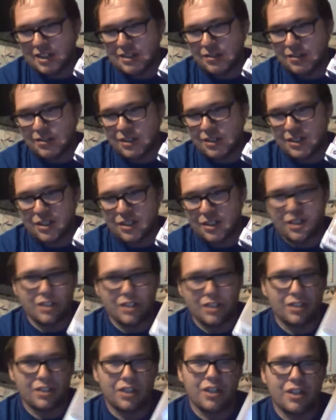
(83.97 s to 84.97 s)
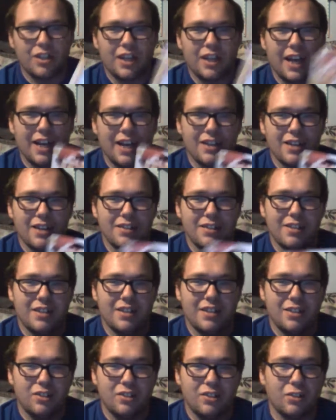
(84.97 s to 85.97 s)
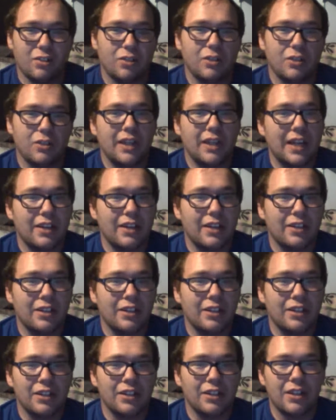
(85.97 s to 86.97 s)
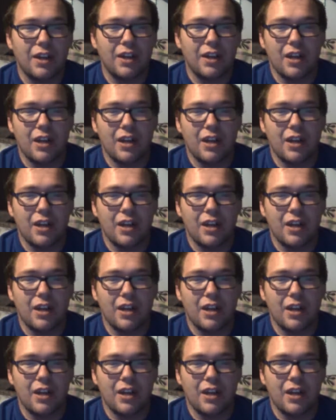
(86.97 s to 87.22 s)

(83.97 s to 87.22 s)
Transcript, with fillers: enjoyed Charizard as a solo character